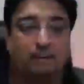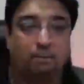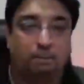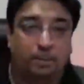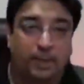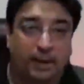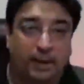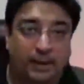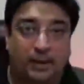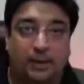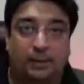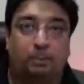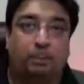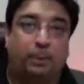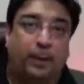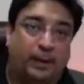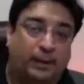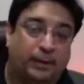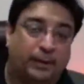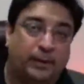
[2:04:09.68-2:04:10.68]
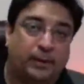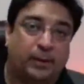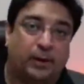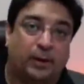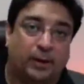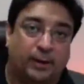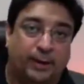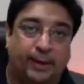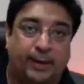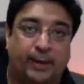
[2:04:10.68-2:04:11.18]
a bigger, better
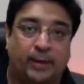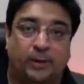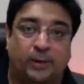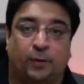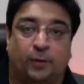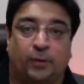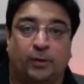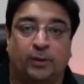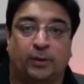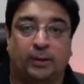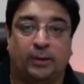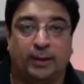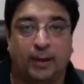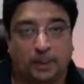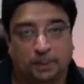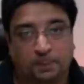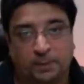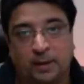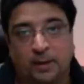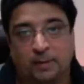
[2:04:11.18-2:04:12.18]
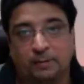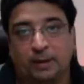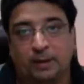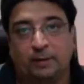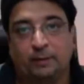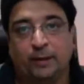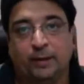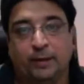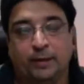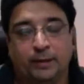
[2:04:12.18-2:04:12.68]
audience for the
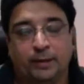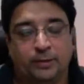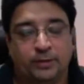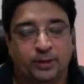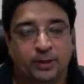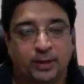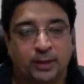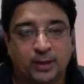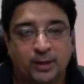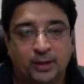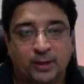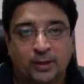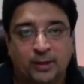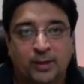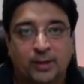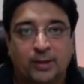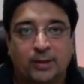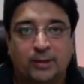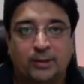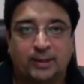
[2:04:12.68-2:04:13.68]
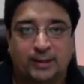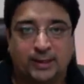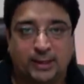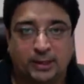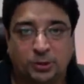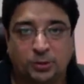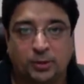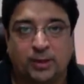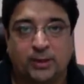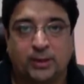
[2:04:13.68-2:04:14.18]
upcoming videos. This
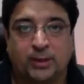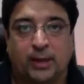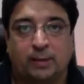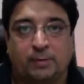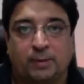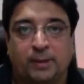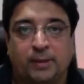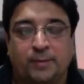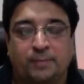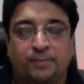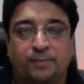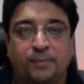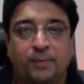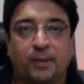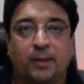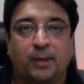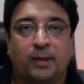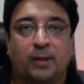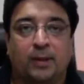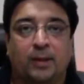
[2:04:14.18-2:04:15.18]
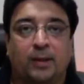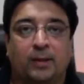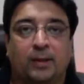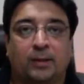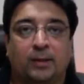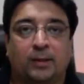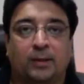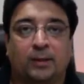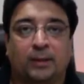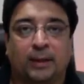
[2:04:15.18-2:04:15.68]
is your assignment.
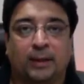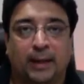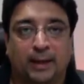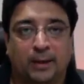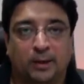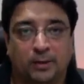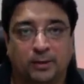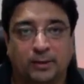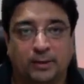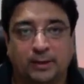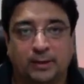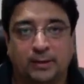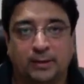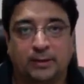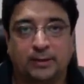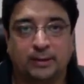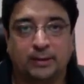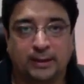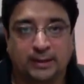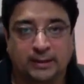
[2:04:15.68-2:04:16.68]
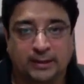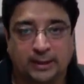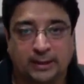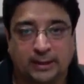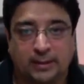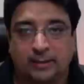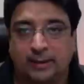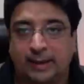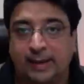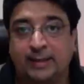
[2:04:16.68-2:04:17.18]
Click on the
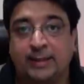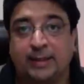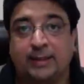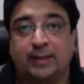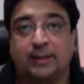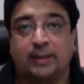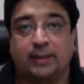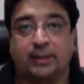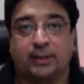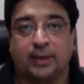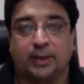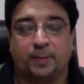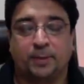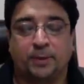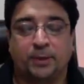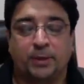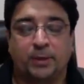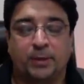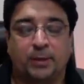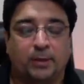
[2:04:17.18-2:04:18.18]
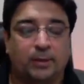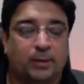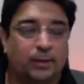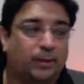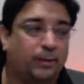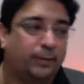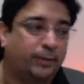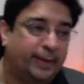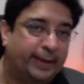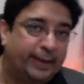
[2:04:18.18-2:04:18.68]
links in the description,
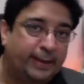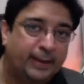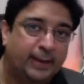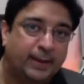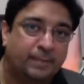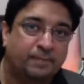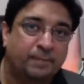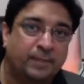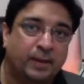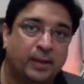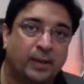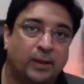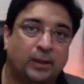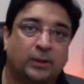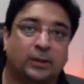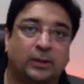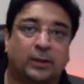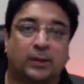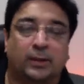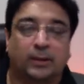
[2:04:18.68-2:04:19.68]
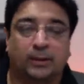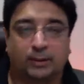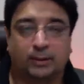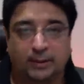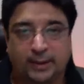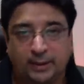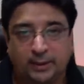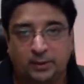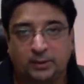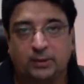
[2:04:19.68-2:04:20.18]
read them.
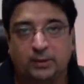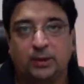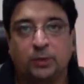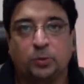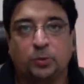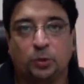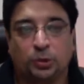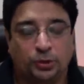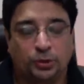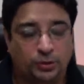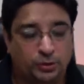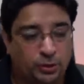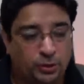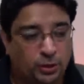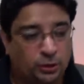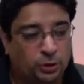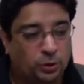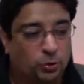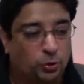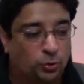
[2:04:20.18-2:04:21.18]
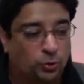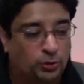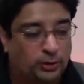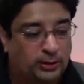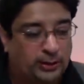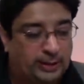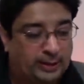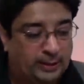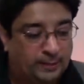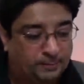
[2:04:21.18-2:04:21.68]
That this would not
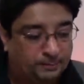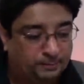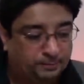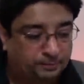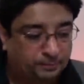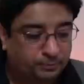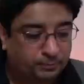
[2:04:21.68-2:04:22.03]
only